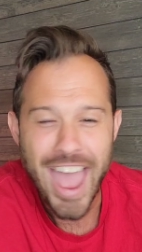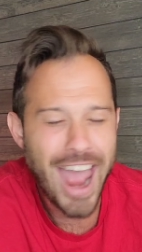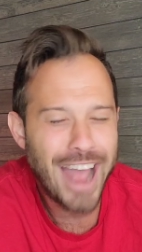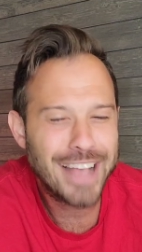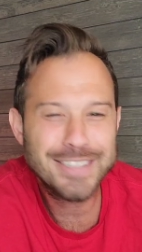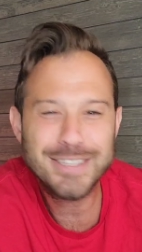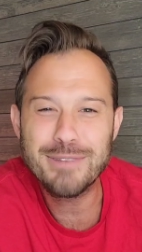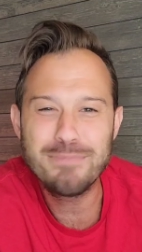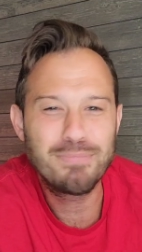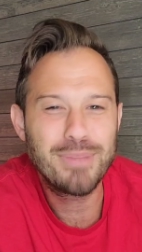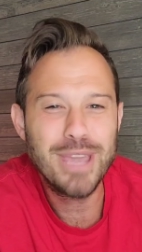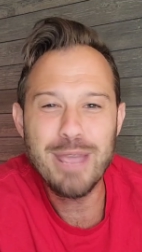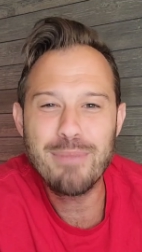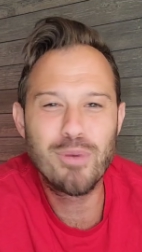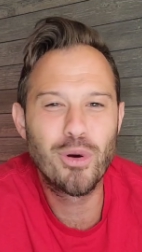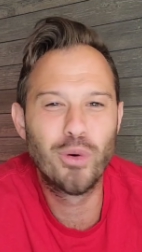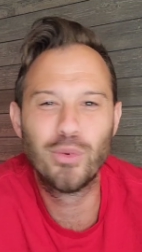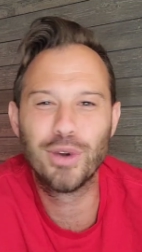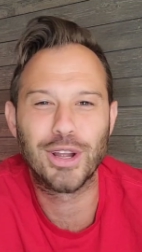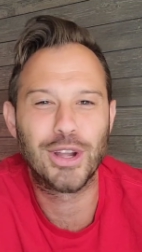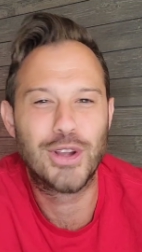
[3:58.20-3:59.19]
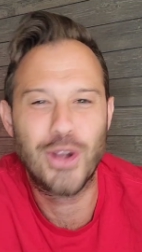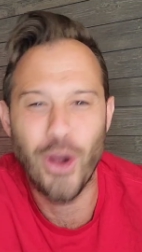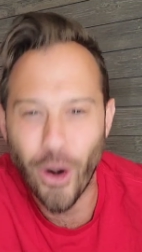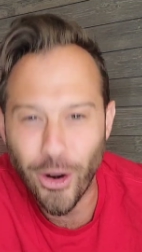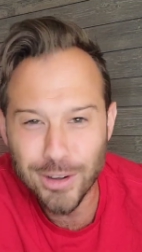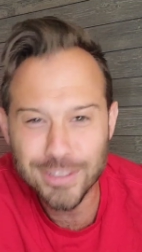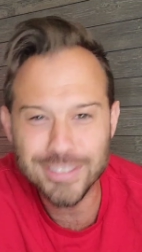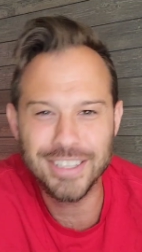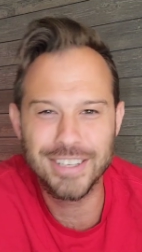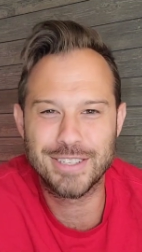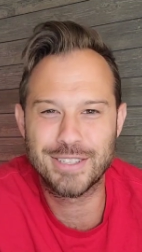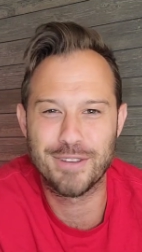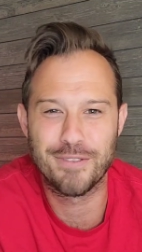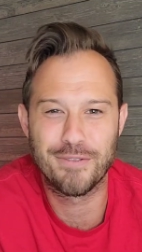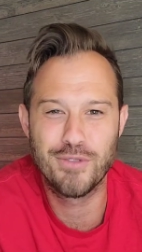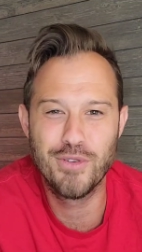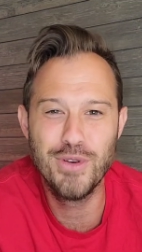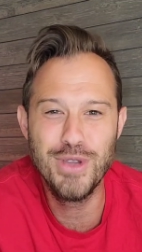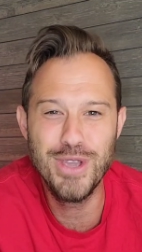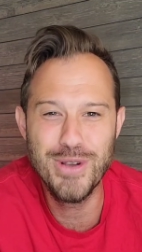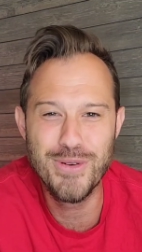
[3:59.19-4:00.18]
as a people, regardless of
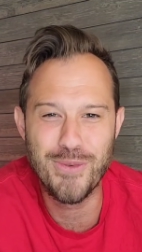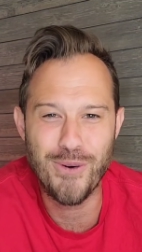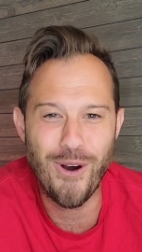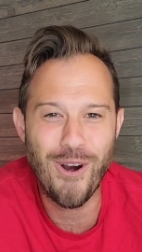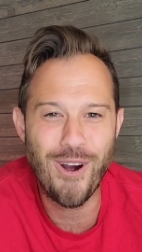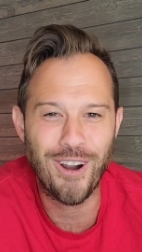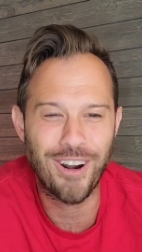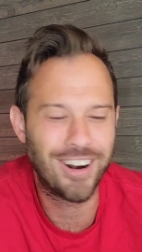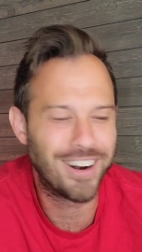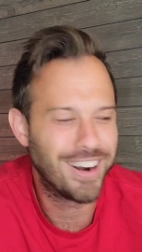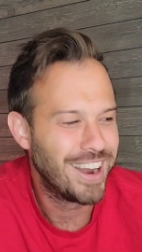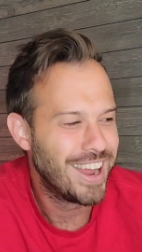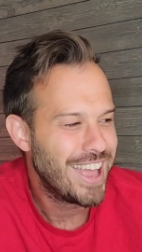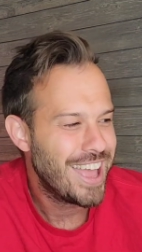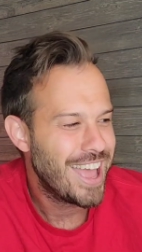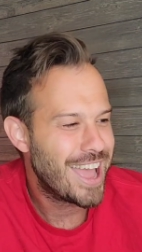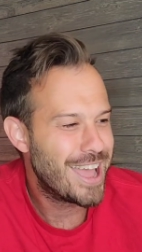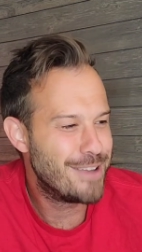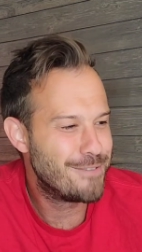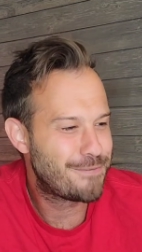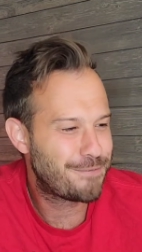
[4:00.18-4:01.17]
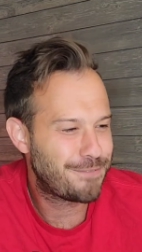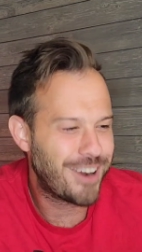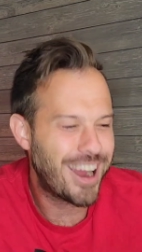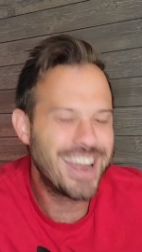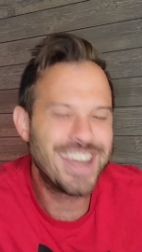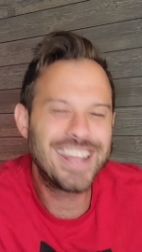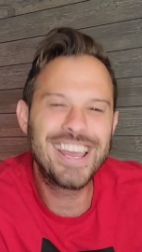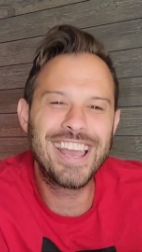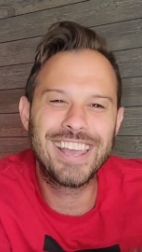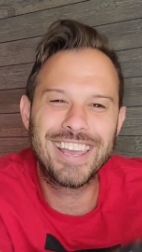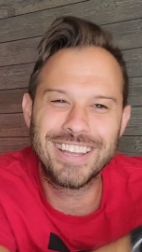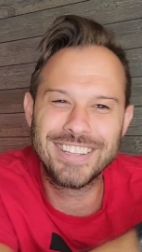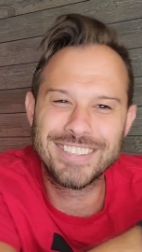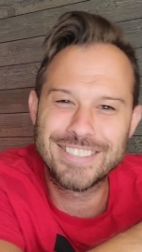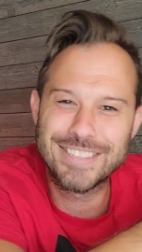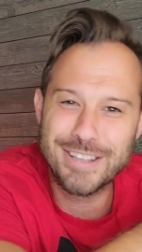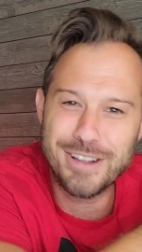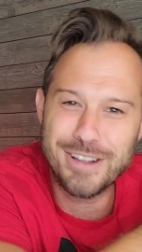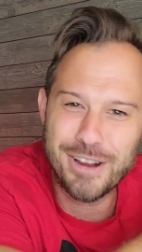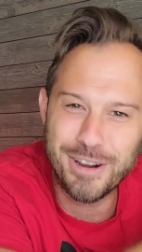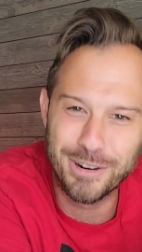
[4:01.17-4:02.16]
who you are and fighting
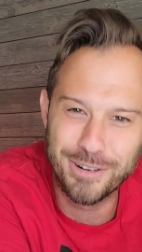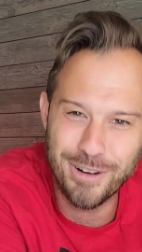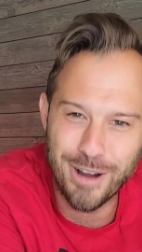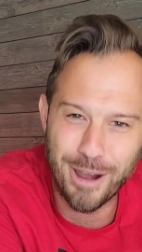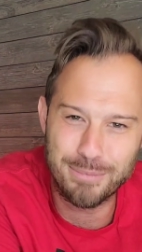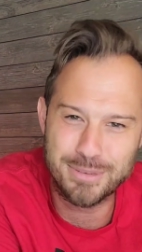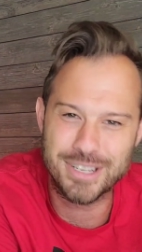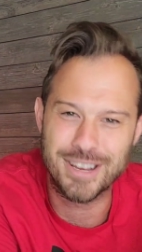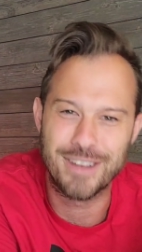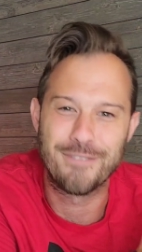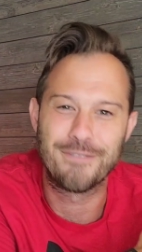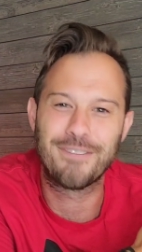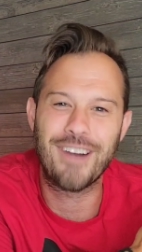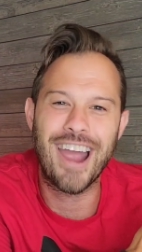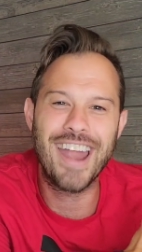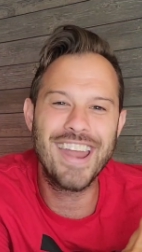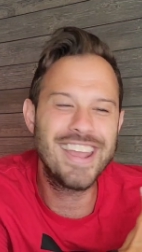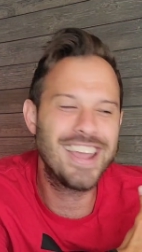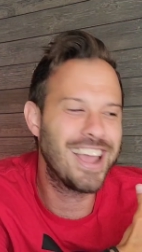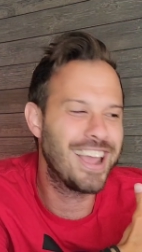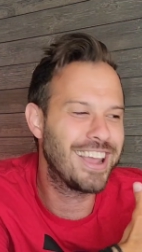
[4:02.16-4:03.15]
against the corruption, fighting